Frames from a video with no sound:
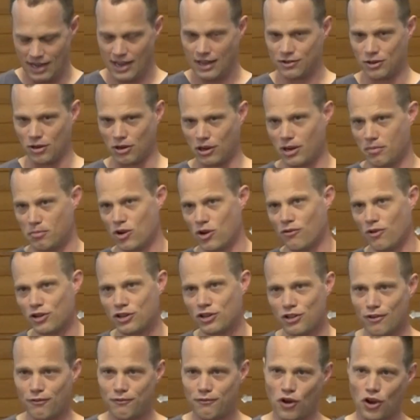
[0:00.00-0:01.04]
So I'm going to move on to
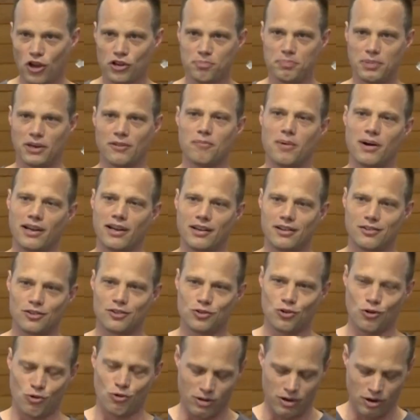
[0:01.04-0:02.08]
the first bit of my
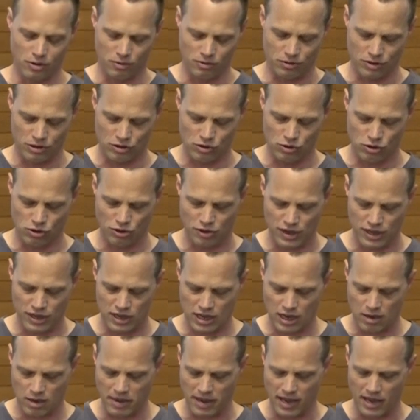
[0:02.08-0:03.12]
talk, where we're
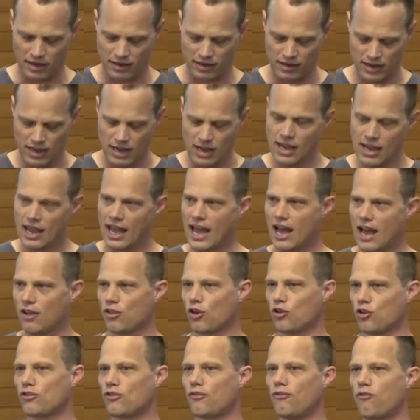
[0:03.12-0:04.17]
thinking about how
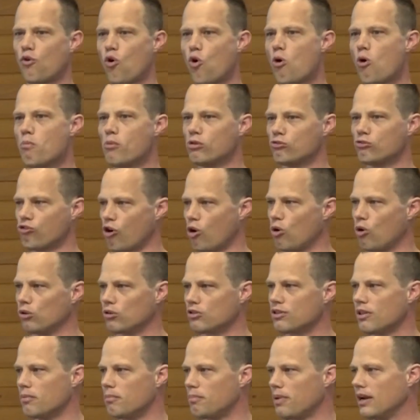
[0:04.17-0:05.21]
those formal
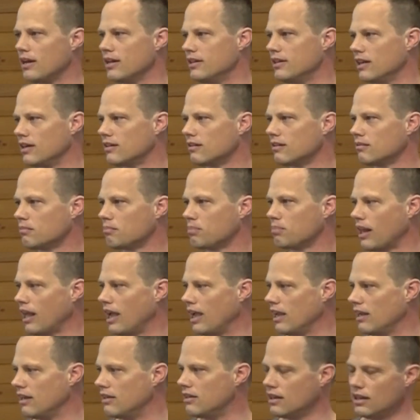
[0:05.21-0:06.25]
roles that Benedict
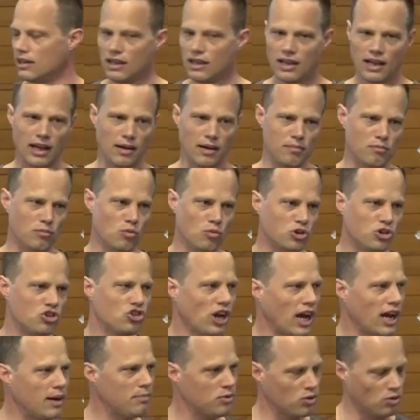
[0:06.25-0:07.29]
played were
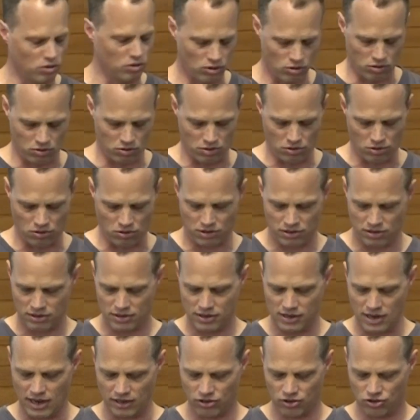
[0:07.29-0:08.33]
shaped or
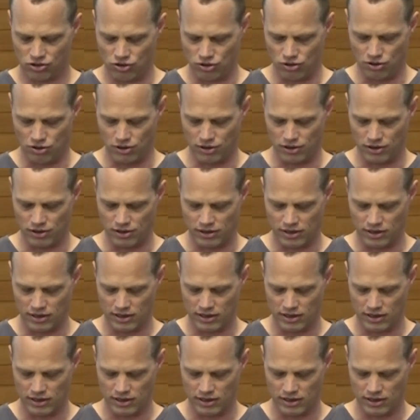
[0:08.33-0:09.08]
touched on